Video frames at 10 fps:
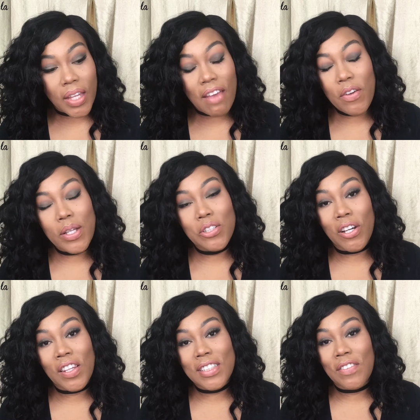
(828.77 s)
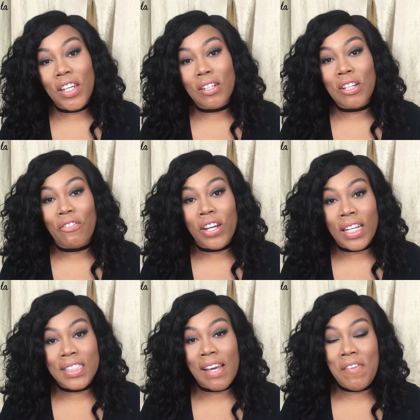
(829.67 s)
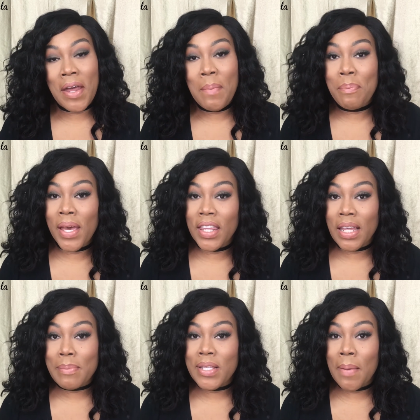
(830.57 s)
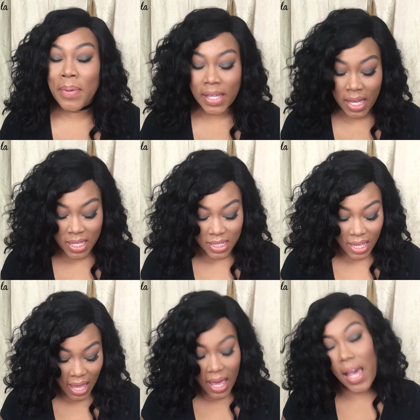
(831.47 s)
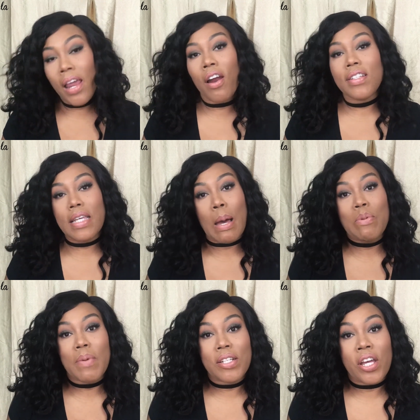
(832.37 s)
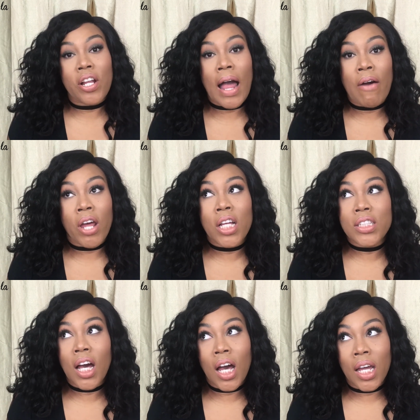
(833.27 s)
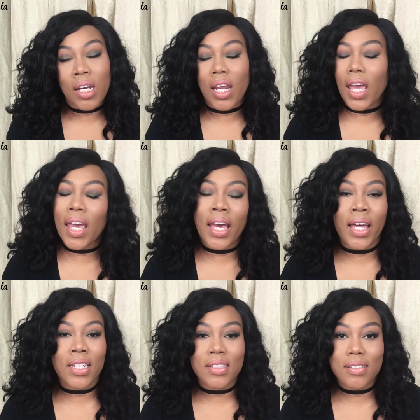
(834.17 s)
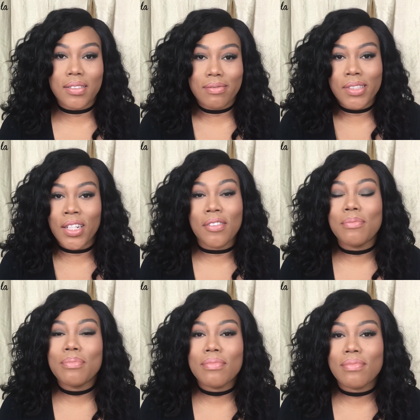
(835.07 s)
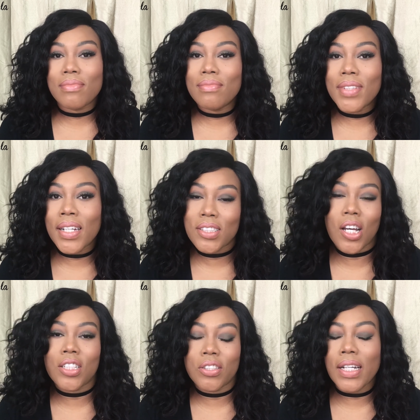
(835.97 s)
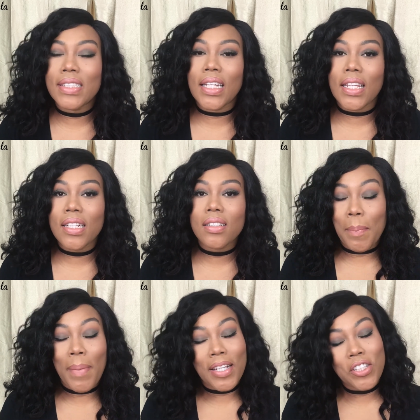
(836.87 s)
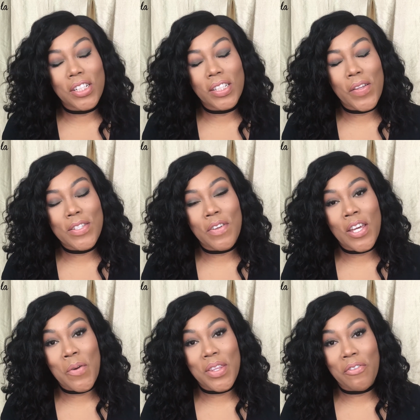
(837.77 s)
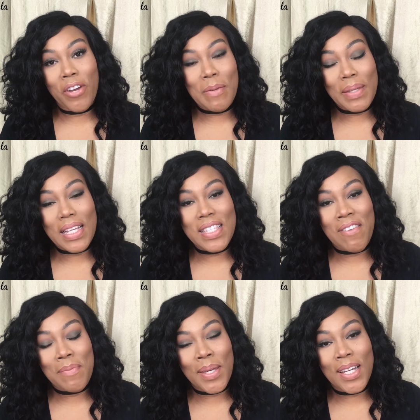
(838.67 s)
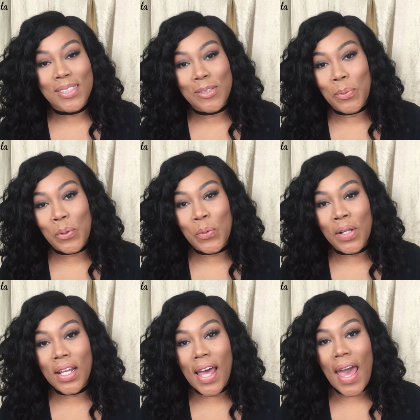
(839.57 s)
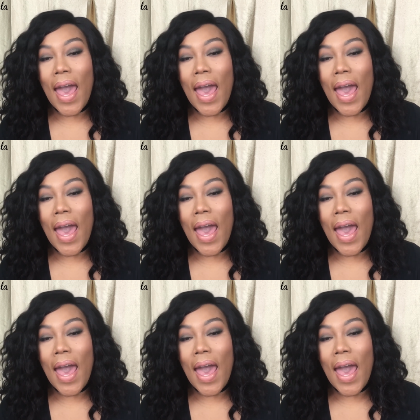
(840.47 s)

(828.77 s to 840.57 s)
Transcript: If you enjoyed this video, don't forget to give it a big thumbs up, because it honestly helps my channel out a ton, and you know, it doesn't cost you guys anything. Make sure to share this video with a friend, because that would be super cool.